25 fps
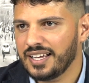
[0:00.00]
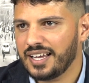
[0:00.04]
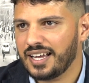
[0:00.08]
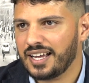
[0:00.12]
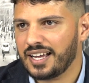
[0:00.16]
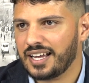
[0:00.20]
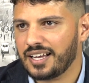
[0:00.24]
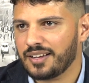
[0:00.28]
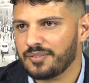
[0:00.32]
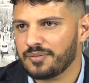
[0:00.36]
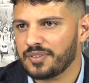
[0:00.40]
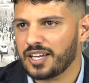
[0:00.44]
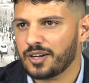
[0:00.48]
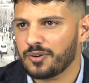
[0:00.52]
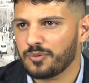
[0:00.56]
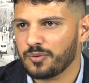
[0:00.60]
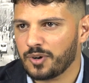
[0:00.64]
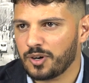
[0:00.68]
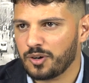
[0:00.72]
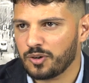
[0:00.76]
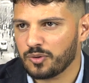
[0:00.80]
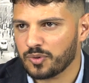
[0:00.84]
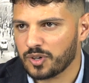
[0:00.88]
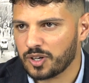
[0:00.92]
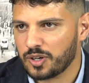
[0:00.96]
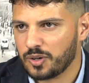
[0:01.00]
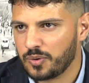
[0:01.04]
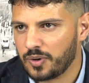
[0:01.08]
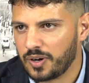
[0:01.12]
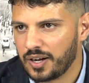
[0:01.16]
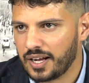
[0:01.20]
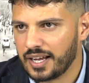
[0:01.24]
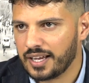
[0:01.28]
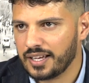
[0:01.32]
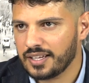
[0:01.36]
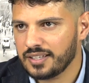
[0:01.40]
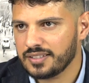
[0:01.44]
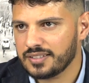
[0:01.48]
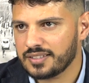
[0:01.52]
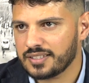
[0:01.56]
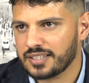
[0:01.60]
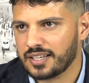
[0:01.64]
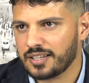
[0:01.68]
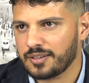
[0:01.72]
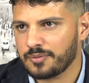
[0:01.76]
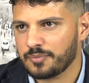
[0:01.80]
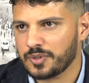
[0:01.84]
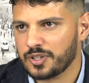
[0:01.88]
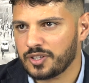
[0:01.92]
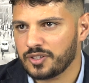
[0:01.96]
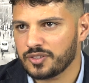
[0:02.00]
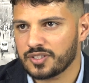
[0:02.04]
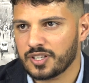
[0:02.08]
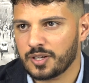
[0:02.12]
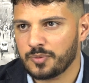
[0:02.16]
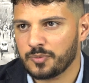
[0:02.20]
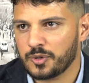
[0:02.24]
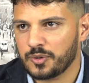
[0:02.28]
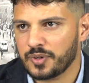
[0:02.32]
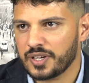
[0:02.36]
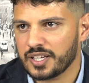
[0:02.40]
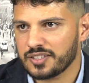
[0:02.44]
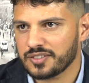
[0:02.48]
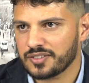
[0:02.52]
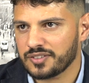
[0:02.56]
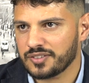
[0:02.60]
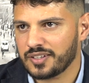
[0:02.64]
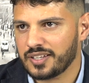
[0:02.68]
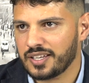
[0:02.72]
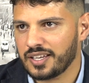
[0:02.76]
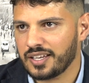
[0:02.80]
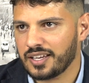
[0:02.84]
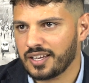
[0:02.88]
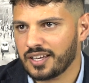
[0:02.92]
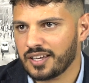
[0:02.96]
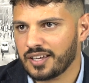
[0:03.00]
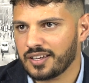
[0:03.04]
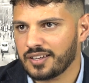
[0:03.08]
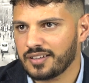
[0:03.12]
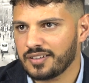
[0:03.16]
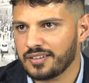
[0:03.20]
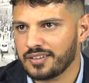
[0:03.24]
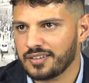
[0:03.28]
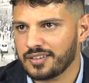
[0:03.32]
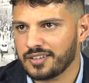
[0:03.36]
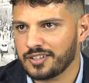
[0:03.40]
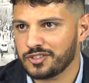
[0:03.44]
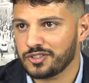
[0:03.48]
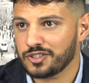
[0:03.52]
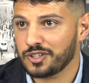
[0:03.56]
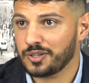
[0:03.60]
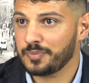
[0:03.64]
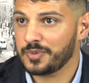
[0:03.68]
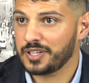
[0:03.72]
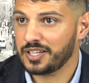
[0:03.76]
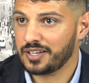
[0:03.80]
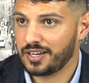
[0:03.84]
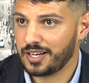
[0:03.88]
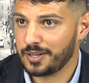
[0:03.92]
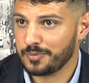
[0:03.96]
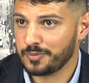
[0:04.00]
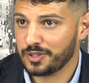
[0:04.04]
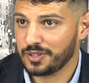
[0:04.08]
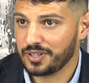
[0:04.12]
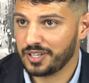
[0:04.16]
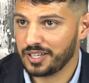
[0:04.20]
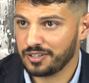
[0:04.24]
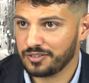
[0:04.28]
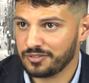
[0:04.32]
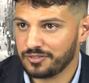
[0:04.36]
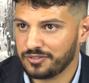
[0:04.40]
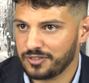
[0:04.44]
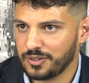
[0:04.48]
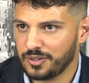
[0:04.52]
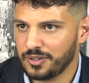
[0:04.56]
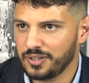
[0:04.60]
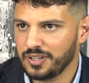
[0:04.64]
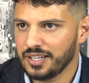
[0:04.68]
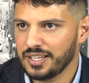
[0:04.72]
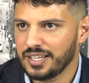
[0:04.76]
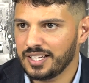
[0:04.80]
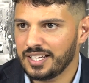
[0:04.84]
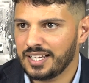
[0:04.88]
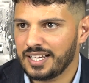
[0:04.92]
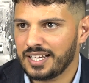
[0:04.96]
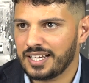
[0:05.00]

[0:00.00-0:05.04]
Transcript: that role requires, because I'm always looking at the job that I'm looking for.